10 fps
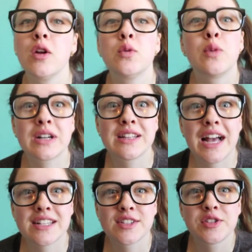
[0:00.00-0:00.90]
What
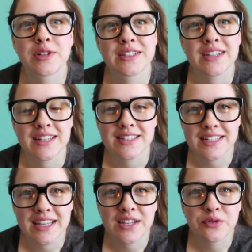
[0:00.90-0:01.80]
classes do I get to
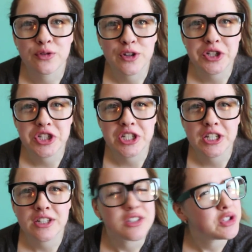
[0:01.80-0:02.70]
take in first
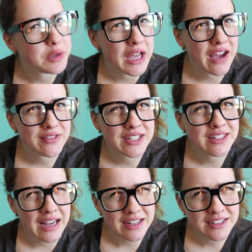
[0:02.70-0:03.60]
year? Do I have any
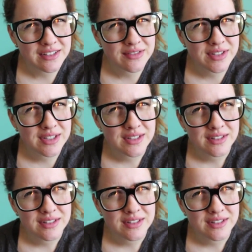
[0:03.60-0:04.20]
electives?